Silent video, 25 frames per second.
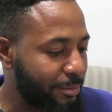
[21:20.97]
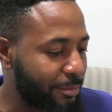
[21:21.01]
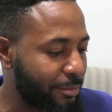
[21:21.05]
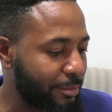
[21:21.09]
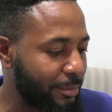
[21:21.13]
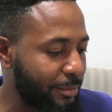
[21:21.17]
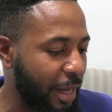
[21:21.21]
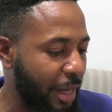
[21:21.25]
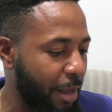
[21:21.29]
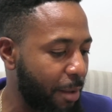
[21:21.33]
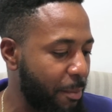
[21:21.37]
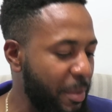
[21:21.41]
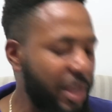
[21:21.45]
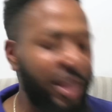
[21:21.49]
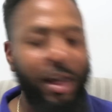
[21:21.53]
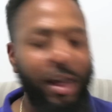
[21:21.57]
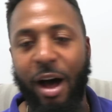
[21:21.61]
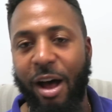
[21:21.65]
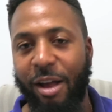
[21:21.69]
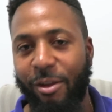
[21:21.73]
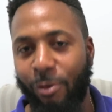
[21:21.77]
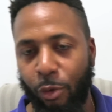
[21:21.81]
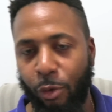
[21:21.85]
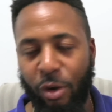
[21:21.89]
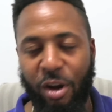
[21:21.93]
because
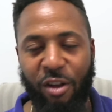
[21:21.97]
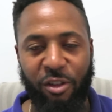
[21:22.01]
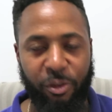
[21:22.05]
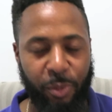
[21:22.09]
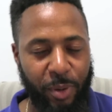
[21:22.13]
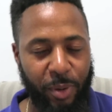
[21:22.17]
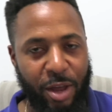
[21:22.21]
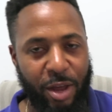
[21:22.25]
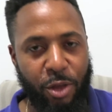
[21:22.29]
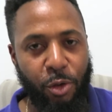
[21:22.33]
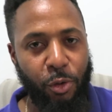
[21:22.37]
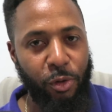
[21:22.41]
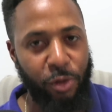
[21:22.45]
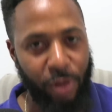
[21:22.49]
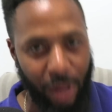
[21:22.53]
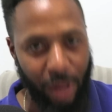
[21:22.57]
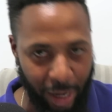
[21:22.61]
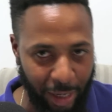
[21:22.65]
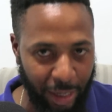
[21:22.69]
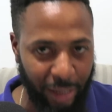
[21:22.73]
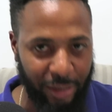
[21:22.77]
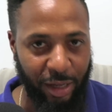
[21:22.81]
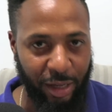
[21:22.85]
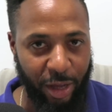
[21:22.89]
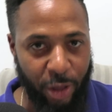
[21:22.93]
Rudolph Speid use a lot
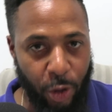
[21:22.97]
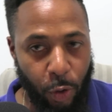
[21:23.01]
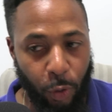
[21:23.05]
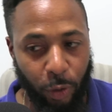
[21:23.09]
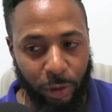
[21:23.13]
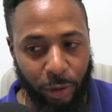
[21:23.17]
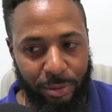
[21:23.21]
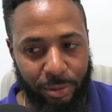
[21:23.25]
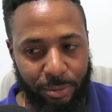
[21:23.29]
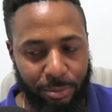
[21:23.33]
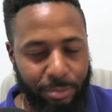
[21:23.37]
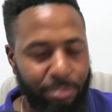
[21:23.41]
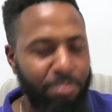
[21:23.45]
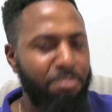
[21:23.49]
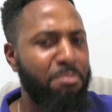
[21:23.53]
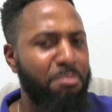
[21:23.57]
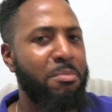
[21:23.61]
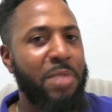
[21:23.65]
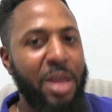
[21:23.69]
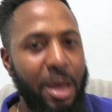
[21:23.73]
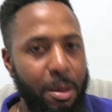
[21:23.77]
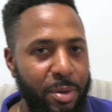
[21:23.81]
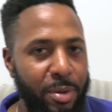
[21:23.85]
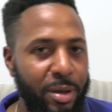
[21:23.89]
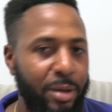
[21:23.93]
of youth,
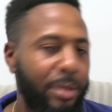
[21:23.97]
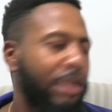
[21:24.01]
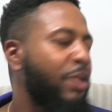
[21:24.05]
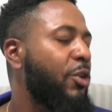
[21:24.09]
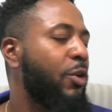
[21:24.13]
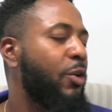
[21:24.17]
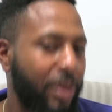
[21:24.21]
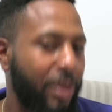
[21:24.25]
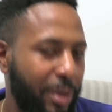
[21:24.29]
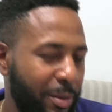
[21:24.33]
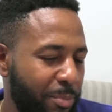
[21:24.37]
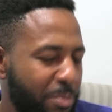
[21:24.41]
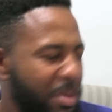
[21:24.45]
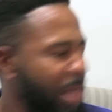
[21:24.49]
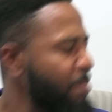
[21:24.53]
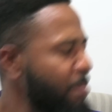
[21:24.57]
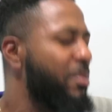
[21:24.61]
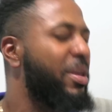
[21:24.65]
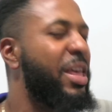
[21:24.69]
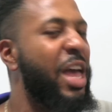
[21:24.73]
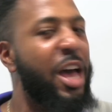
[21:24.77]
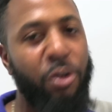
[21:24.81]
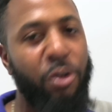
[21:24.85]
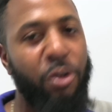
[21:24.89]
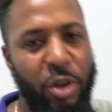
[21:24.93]
maybe, you know, maybe we can
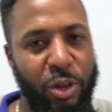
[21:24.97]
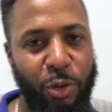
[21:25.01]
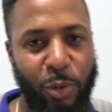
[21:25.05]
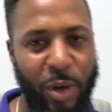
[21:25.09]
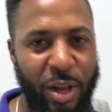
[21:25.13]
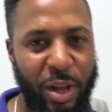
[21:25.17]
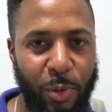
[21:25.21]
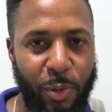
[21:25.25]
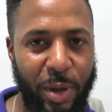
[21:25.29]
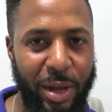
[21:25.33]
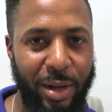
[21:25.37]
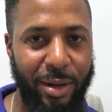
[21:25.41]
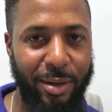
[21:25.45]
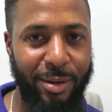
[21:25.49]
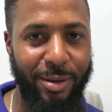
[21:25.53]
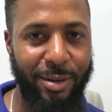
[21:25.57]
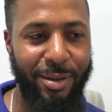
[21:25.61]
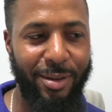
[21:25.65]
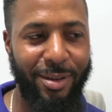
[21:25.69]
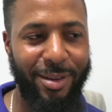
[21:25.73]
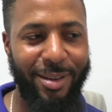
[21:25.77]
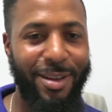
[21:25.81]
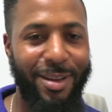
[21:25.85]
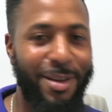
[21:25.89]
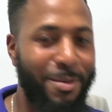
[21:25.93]
do it too as well.
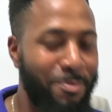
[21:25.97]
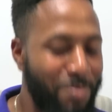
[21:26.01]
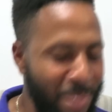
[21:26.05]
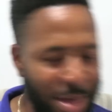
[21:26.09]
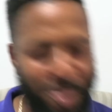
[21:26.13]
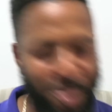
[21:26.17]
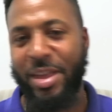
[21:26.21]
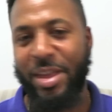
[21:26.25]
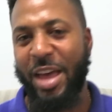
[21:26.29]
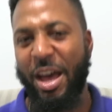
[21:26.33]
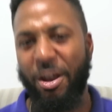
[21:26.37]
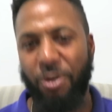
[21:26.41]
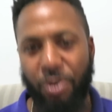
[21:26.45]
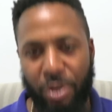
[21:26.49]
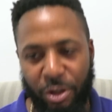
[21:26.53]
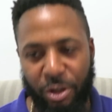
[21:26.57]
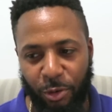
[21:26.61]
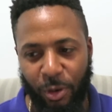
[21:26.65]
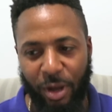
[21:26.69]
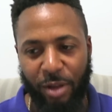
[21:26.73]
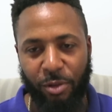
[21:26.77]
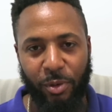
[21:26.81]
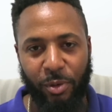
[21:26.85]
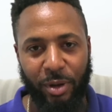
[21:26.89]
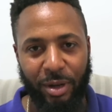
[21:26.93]
Maybe we can do it too as
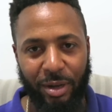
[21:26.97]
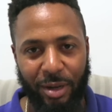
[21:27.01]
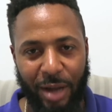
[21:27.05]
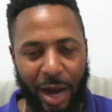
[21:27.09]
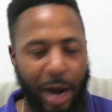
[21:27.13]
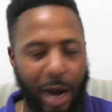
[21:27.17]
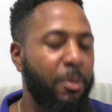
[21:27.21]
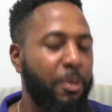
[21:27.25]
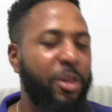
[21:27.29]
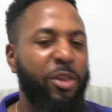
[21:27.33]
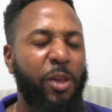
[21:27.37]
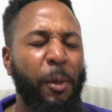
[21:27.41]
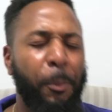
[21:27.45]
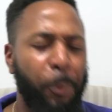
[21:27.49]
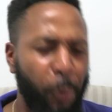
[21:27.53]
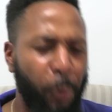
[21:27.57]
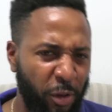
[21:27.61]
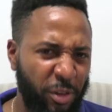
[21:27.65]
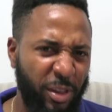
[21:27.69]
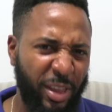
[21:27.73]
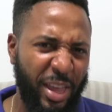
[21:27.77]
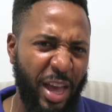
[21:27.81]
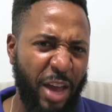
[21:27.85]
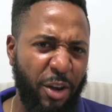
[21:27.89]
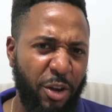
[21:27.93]
well. I'm supposed to
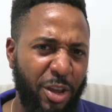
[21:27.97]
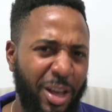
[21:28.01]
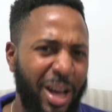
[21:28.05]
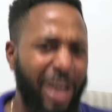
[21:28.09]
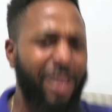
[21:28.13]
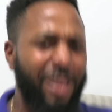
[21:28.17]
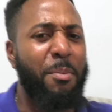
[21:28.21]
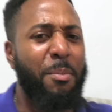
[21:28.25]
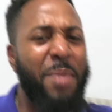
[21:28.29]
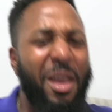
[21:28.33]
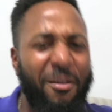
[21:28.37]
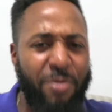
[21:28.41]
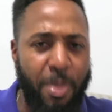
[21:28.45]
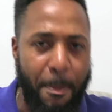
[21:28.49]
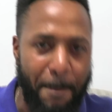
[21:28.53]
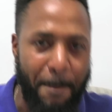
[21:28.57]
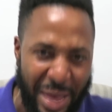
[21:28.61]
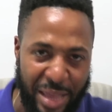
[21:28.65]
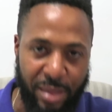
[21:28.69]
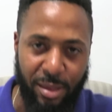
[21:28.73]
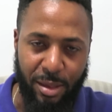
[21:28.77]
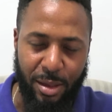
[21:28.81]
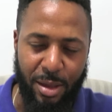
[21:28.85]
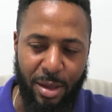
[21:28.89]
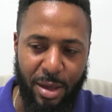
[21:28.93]
can do it because I have the best.
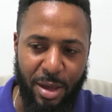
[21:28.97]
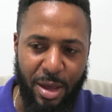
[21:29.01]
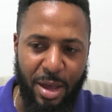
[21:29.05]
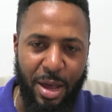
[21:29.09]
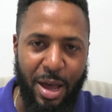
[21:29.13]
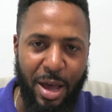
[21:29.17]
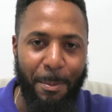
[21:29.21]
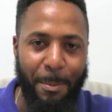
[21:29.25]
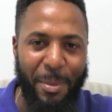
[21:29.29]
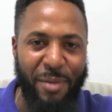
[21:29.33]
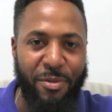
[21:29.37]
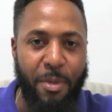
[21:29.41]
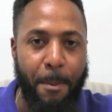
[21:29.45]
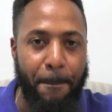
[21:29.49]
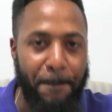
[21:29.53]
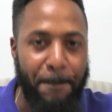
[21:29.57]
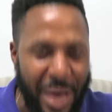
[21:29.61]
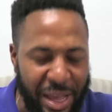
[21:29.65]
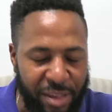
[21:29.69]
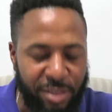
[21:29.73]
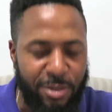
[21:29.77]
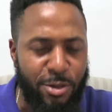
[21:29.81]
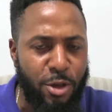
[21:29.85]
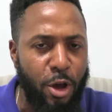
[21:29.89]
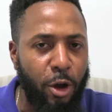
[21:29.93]
I have the best
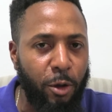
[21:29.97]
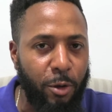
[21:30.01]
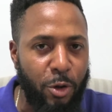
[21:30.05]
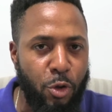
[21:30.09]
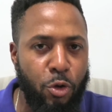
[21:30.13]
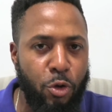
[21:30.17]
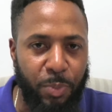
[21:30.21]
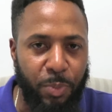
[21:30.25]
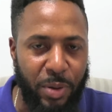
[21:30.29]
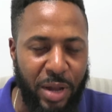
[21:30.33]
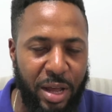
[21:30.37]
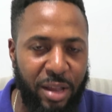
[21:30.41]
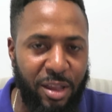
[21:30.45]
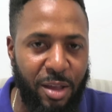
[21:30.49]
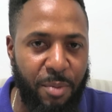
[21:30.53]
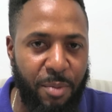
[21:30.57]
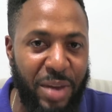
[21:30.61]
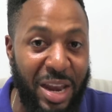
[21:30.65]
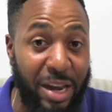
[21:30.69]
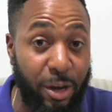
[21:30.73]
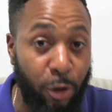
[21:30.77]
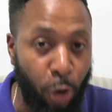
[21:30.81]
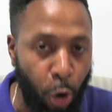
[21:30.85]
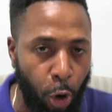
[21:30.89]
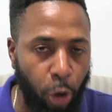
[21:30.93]
young youth players in the
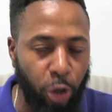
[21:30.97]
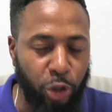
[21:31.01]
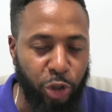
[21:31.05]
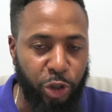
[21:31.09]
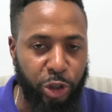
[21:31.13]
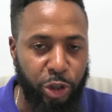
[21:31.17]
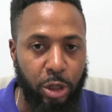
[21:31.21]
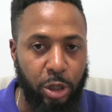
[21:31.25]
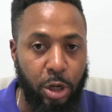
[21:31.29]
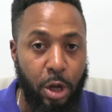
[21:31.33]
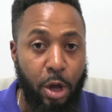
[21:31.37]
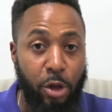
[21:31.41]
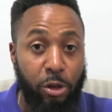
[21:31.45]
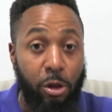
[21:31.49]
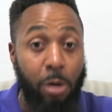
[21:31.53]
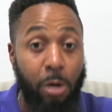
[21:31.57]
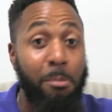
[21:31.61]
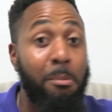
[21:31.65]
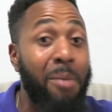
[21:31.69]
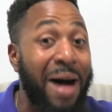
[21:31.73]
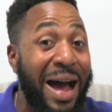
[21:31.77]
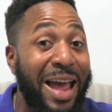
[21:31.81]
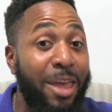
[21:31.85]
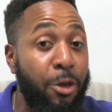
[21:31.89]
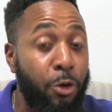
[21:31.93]
country. So my
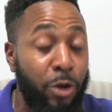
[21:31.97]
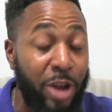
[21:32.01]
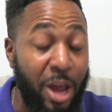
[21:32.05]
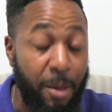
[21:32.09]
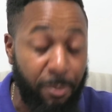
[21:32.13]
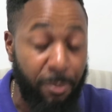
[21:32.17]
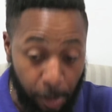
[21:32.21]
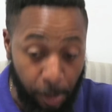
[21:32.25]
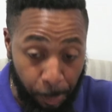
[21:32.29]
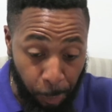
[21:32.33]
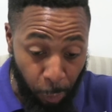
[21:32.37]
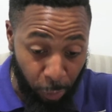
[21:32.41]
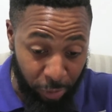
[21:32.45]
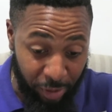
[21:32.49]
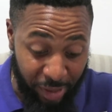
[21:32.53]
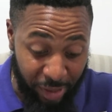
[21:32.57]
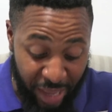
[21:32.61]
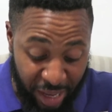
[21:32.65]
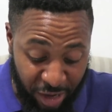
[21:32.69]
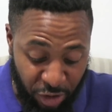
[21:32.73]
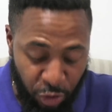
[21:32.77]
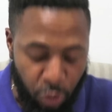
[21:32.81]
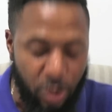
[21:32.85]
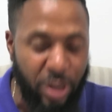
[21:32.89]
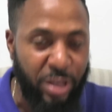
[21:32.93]
youth them supposed to can do
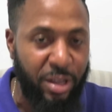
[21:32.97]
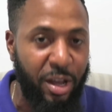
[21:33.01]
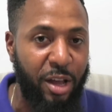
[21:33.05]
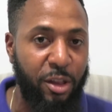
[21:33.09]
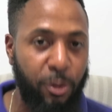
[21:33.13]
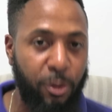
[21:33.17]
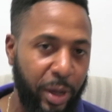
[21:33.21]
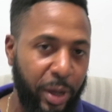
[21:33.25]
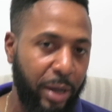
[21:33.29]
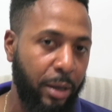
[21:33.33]
it as well.